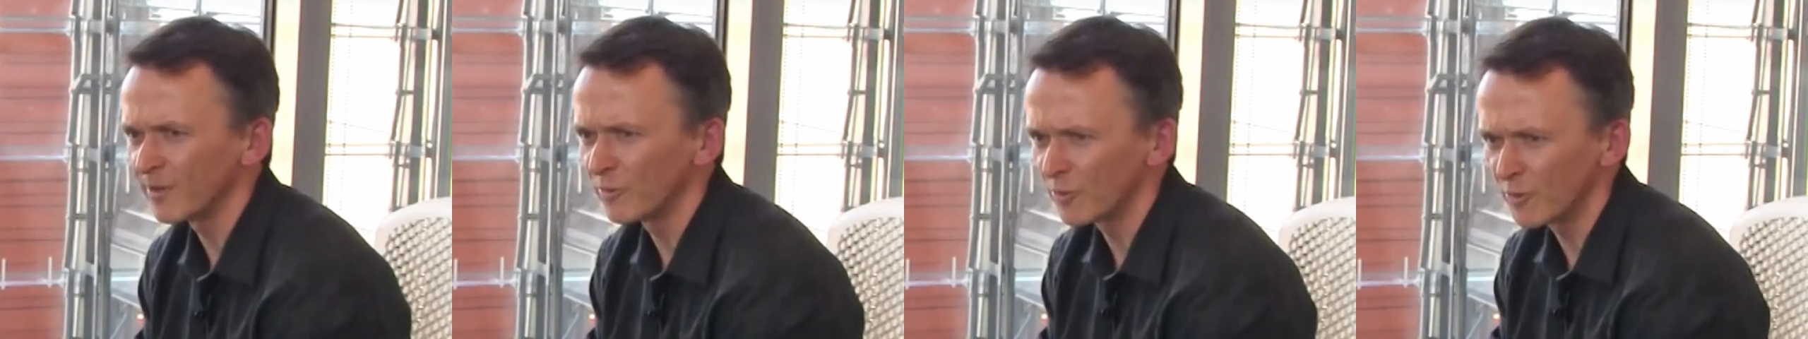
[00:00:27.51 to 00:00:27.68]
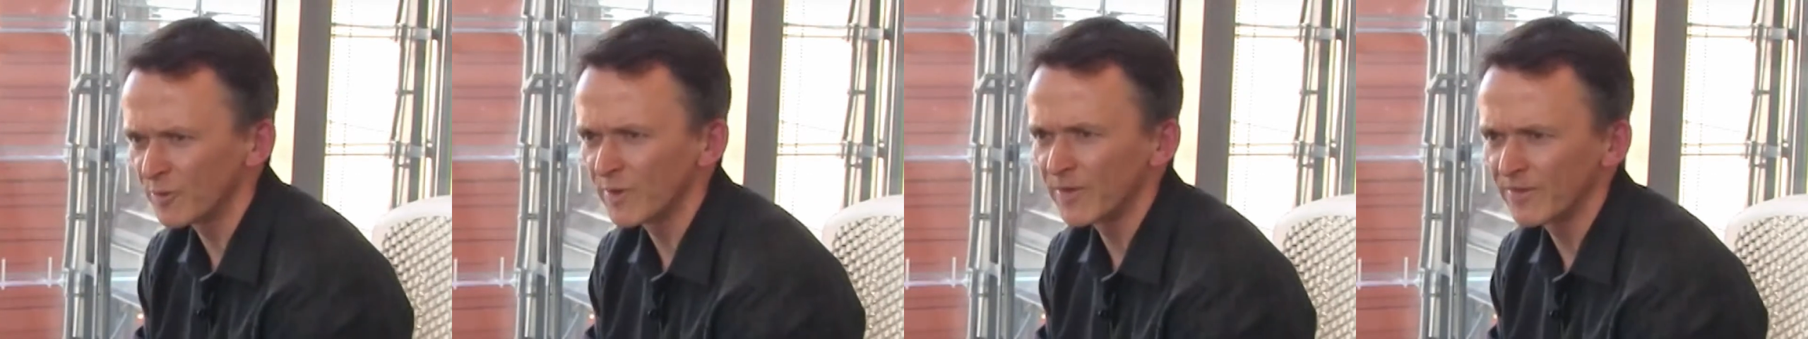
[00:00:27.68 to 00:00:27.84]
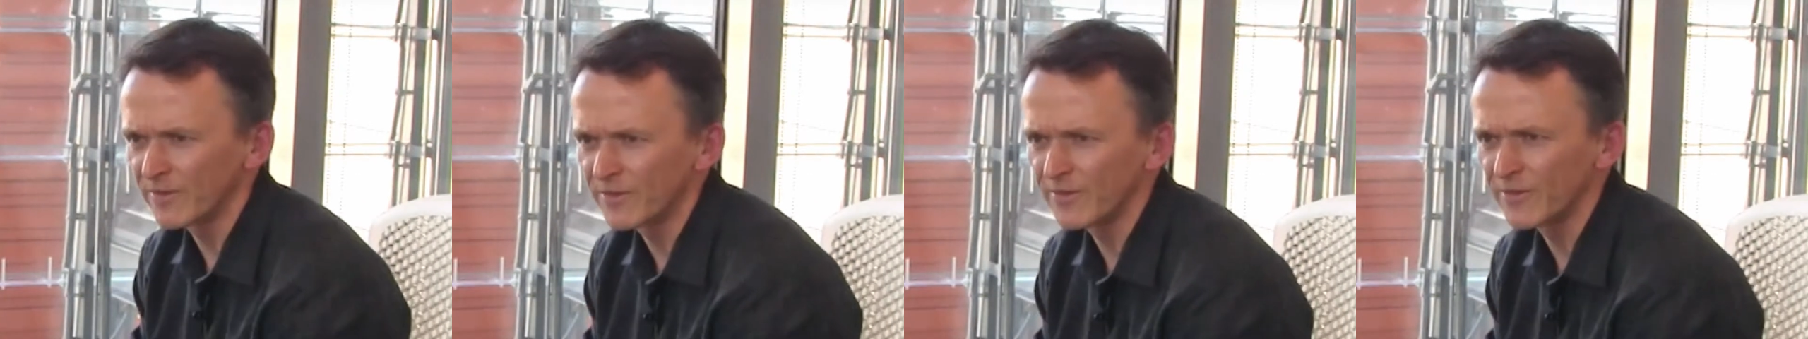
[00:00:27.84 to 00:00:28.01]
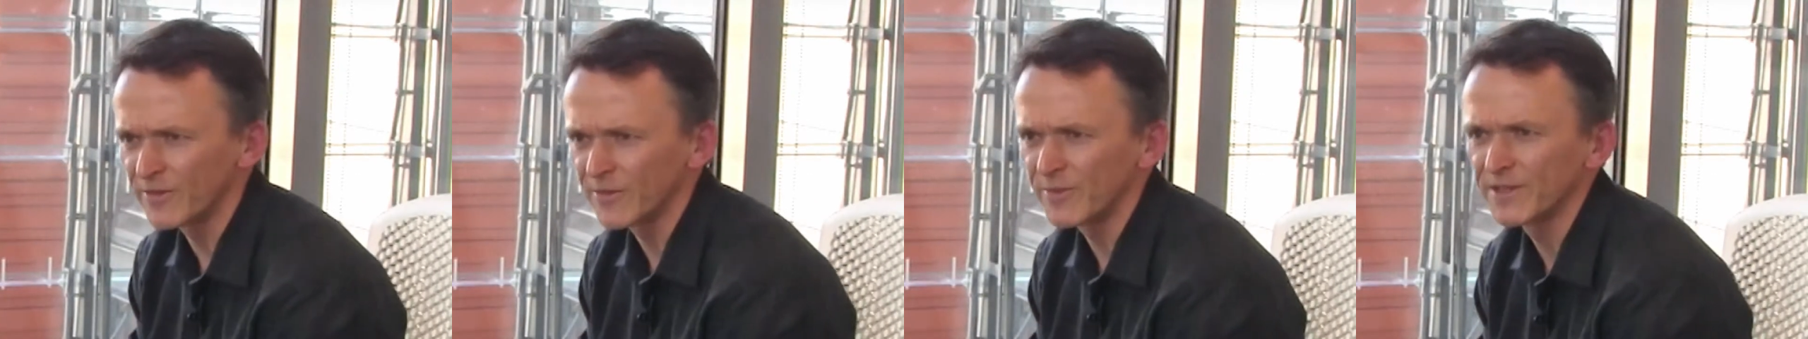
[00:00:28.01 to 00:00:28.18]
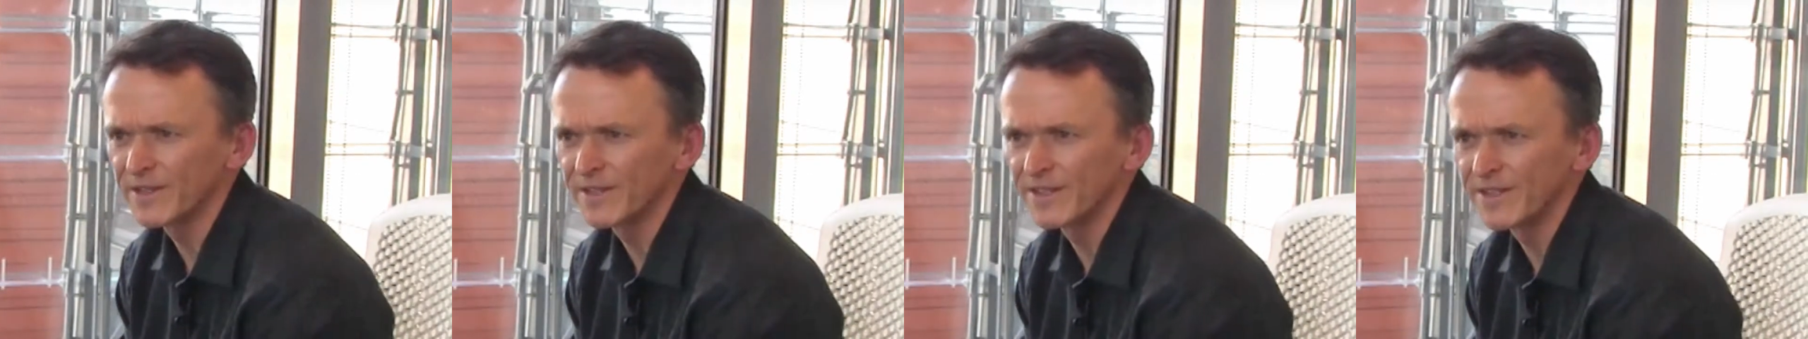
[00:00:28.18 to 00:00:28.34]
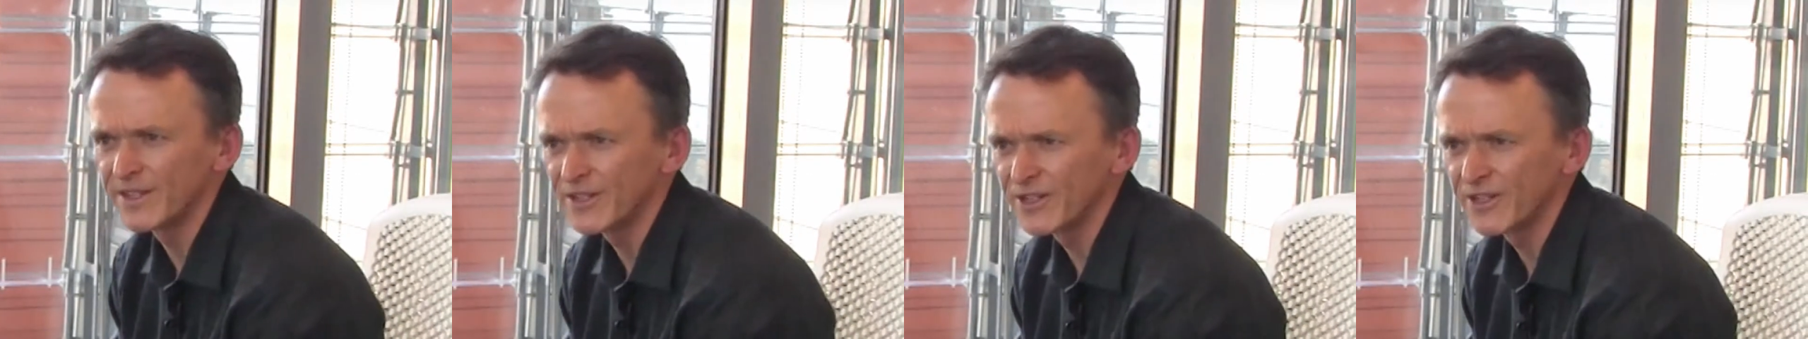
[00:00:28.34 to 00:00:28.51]
would be
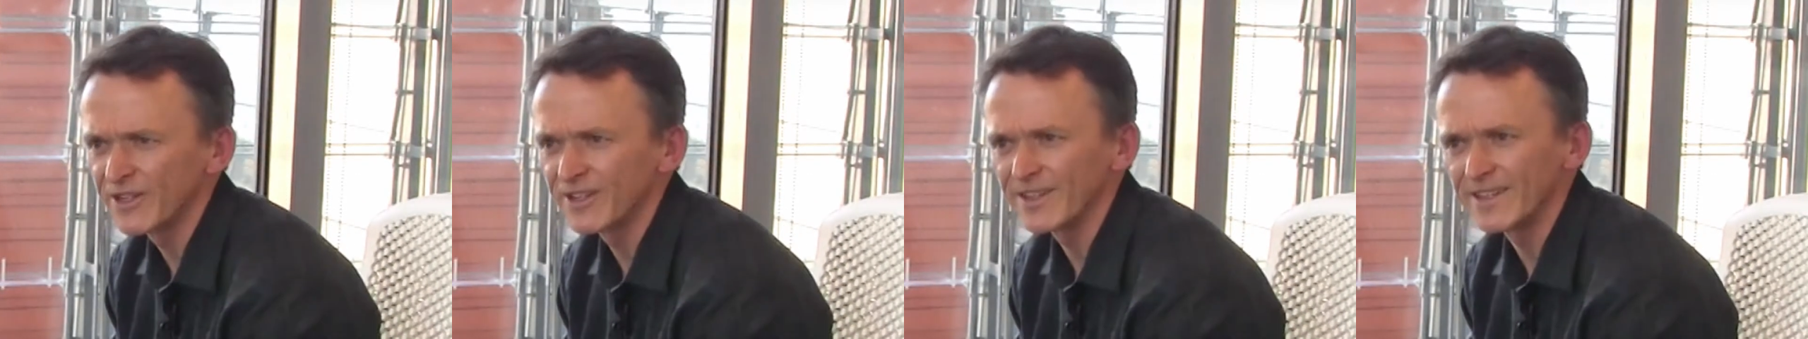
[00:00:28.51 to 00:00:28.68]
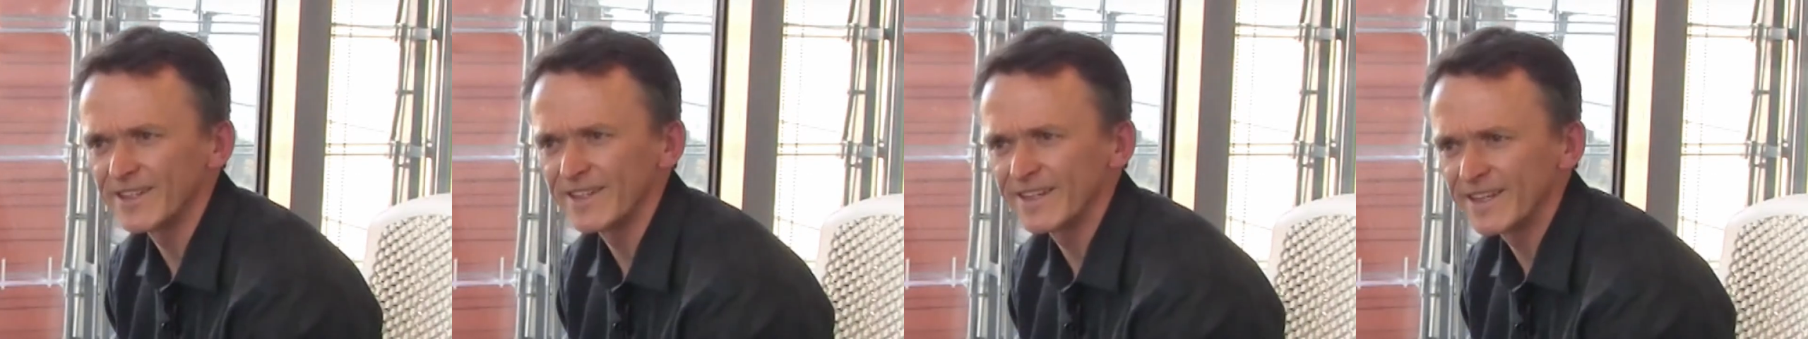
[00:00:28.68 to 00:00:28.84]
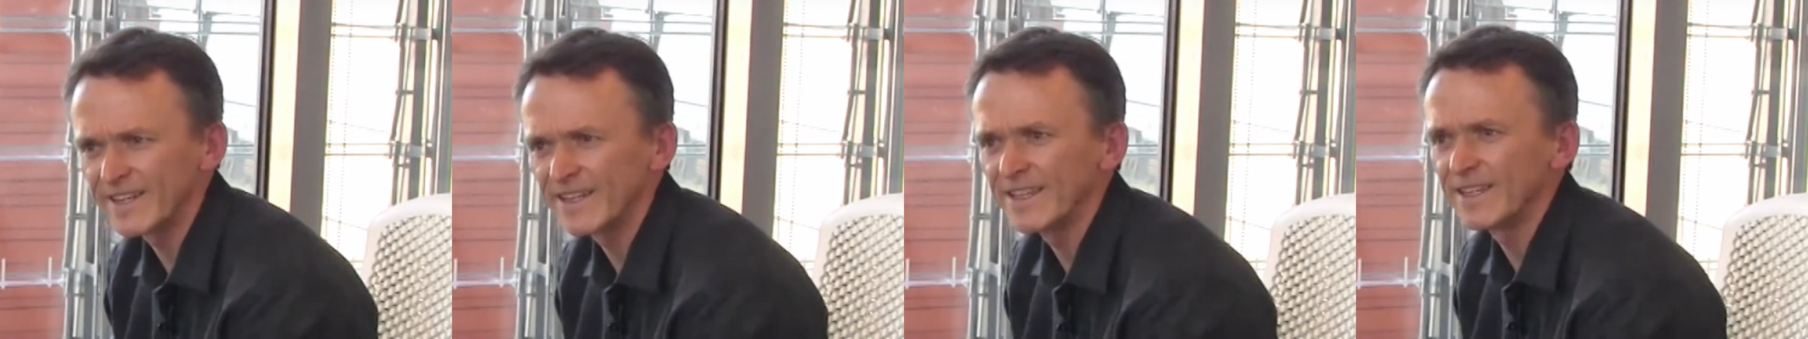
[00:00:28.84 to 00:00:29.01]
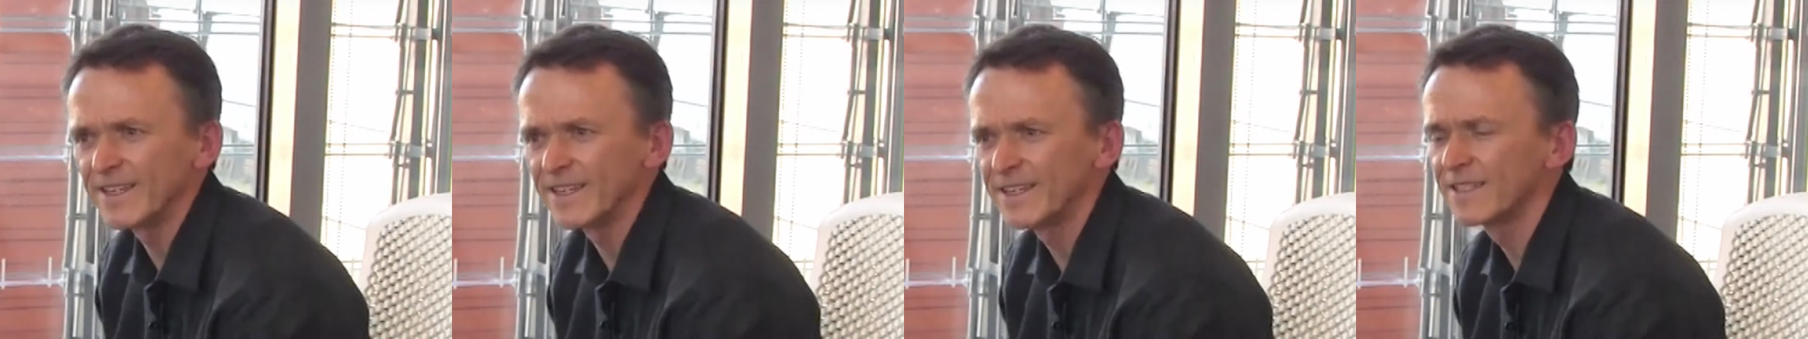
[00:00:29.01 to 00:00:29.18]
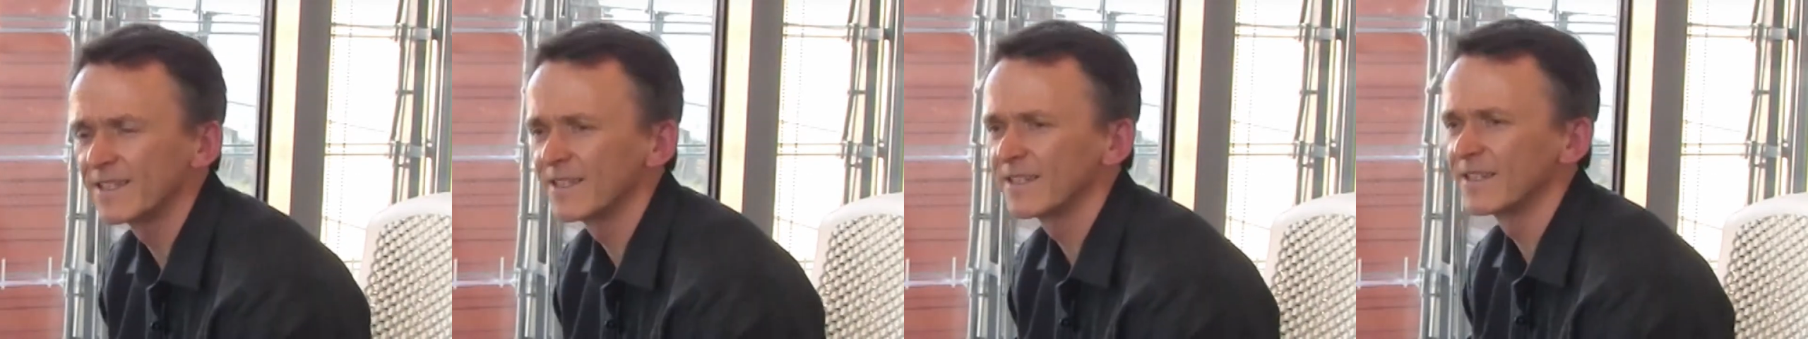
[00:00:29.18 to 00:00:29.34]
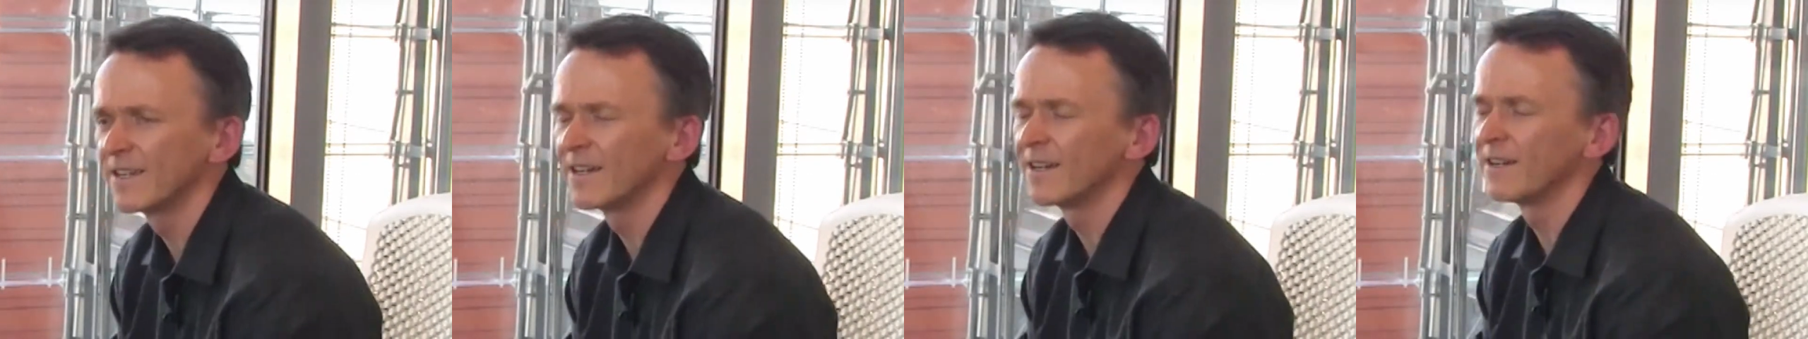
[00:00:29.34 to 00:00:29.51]
50% digital at
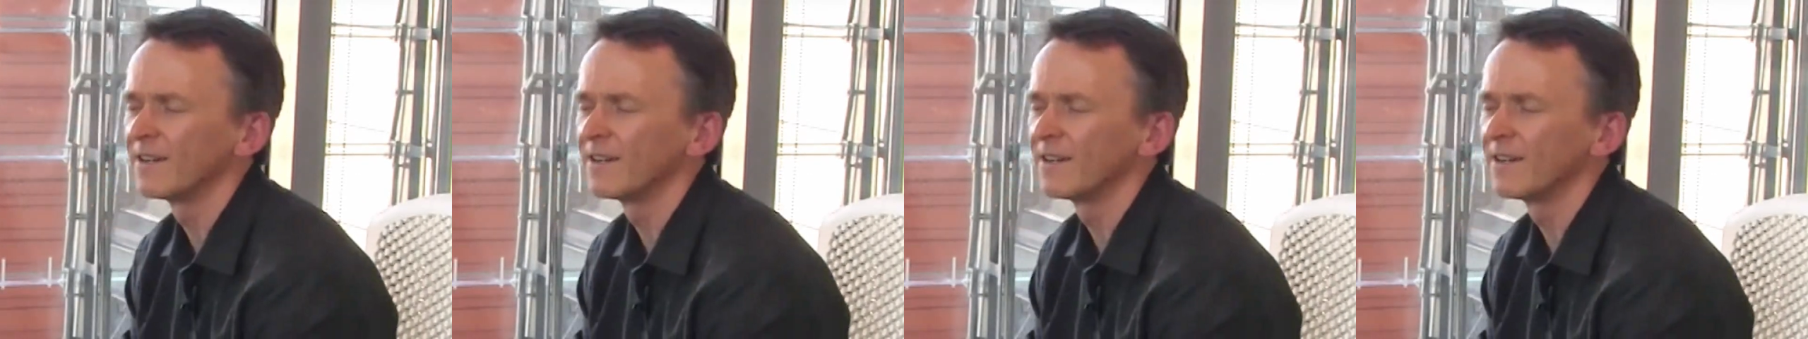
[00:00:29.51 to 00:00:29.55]
least.